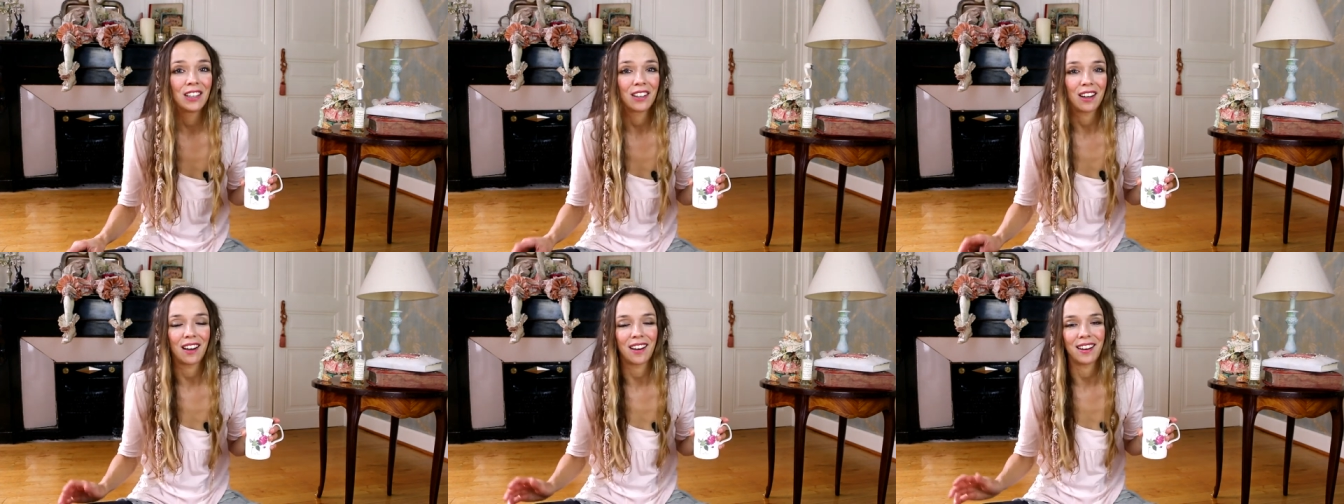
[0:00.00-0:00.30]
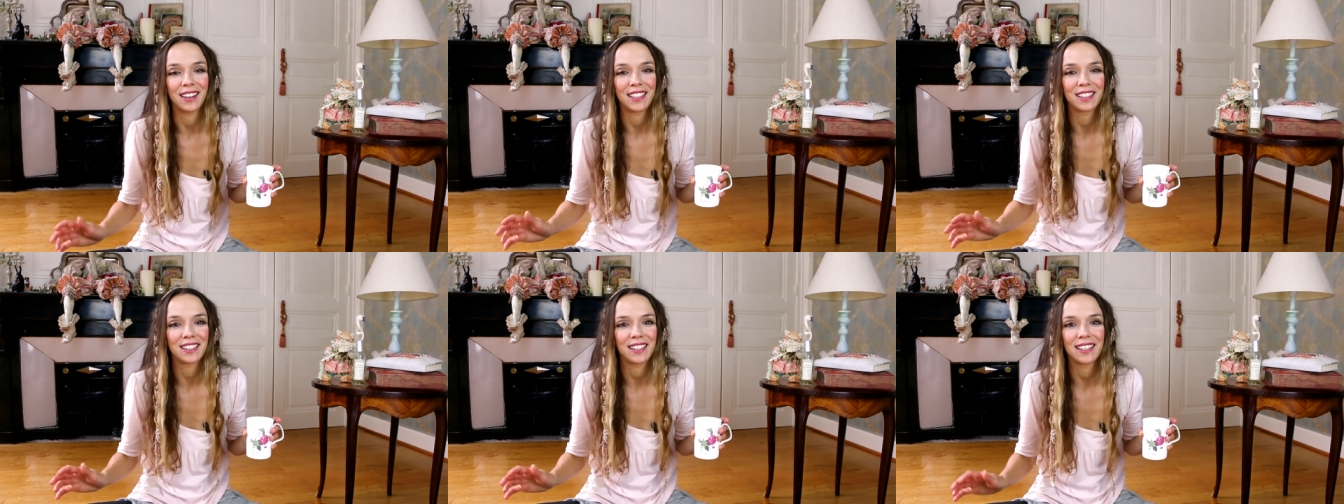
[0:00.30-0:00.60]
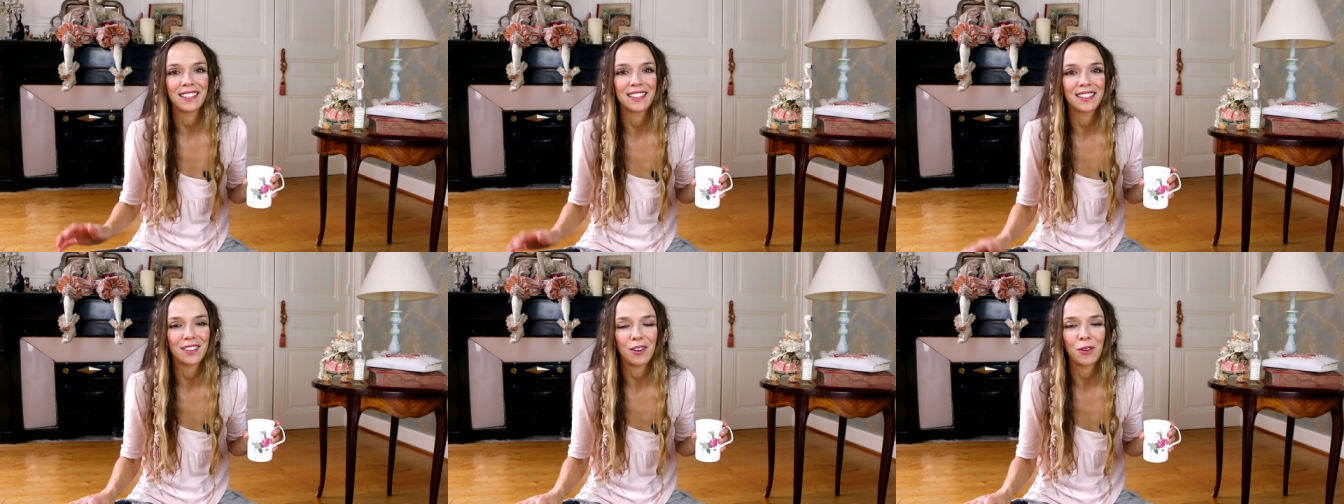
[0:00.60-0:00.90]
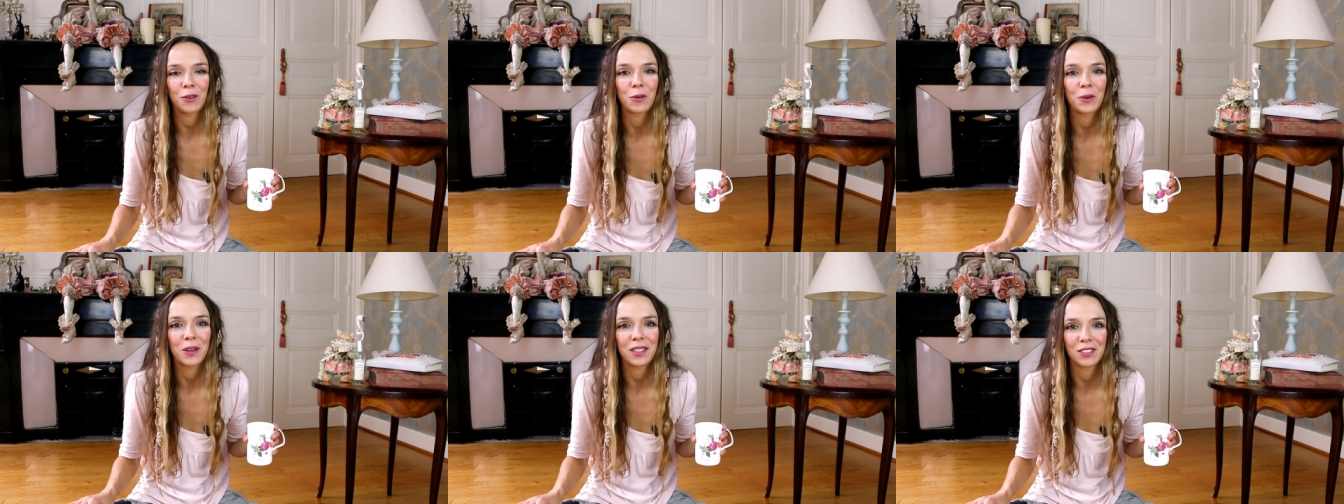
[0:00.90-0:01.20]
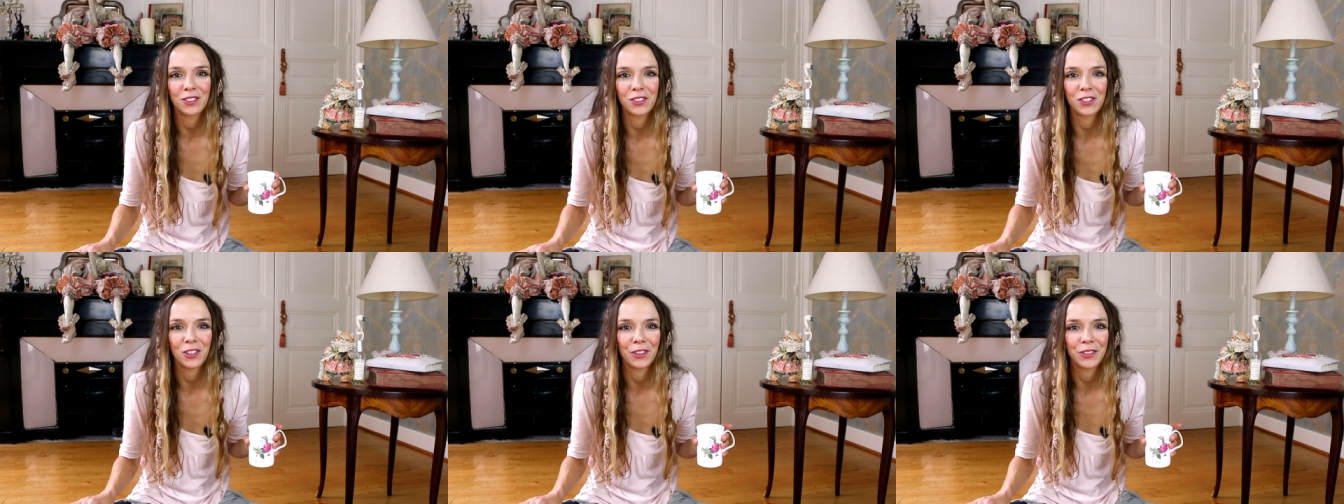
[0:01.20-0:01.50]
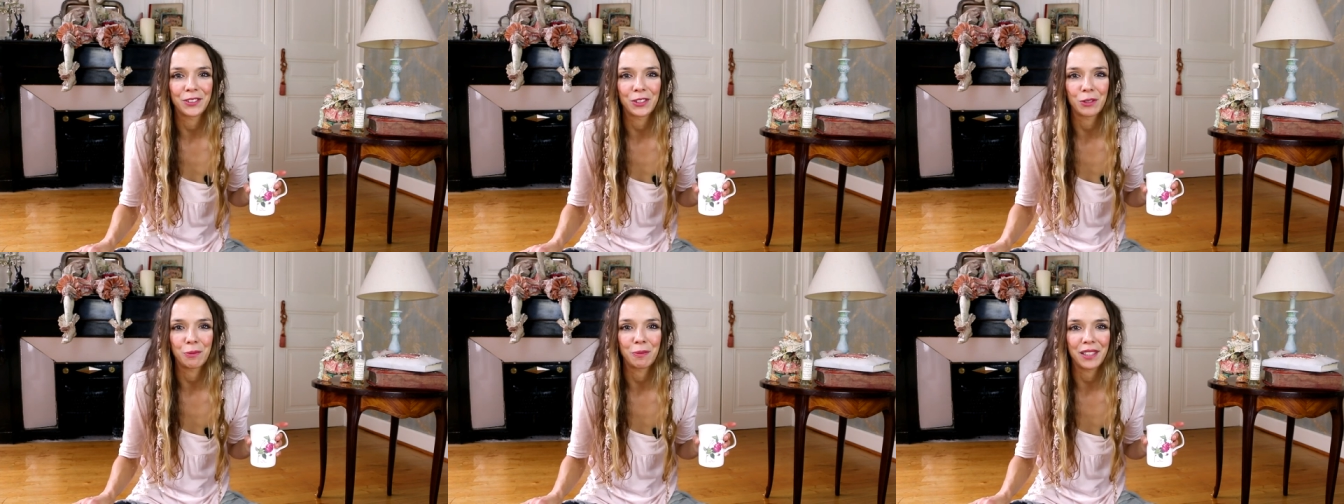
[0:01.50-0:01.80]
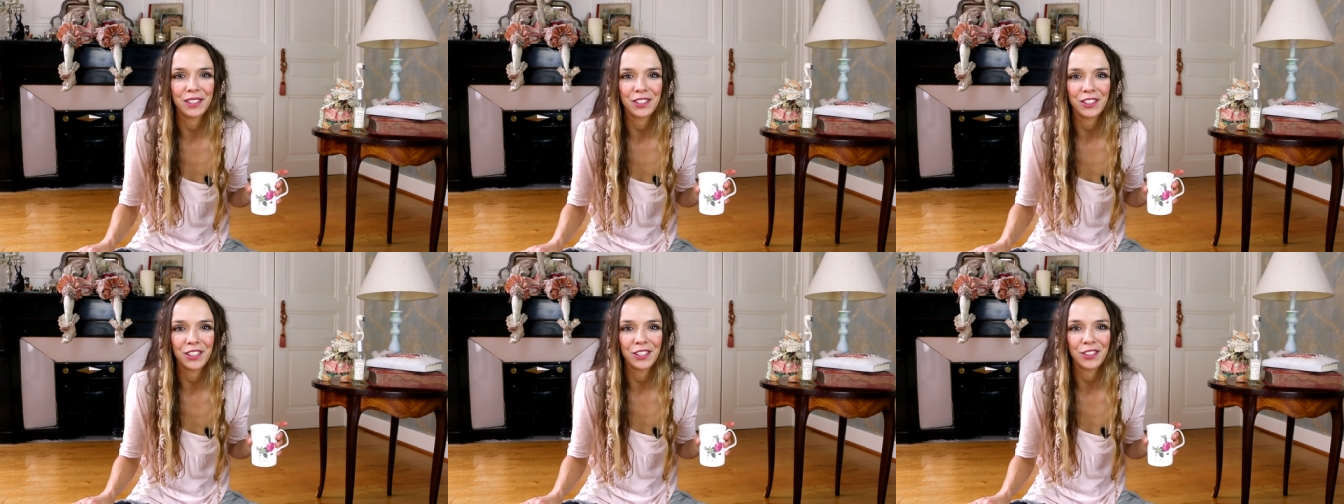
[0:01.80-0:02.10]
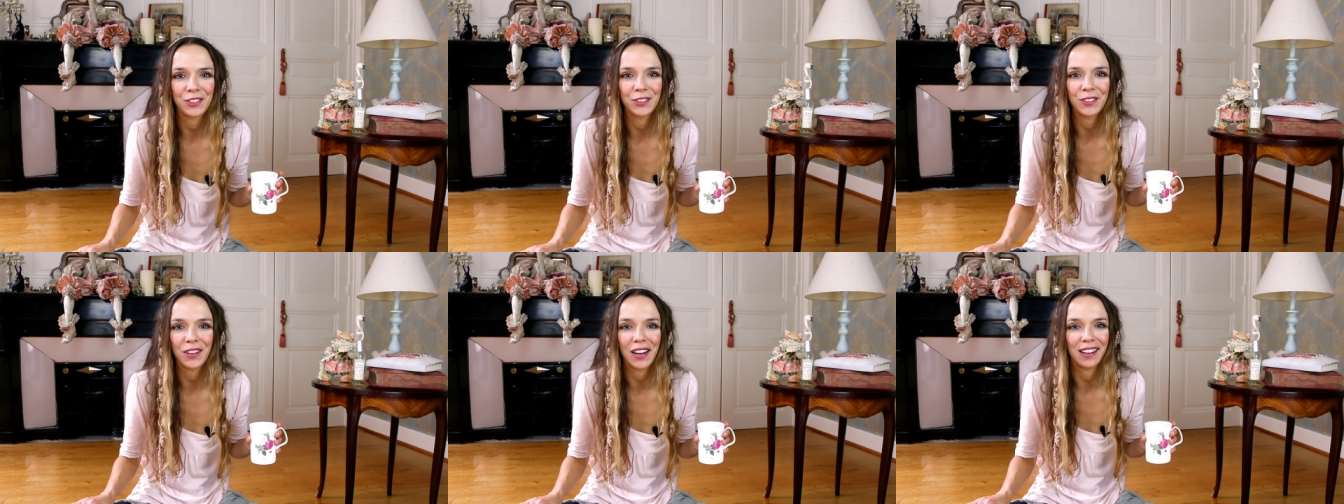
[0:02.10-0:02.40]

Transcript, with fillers: Uh, it's, it's always a joy to meet you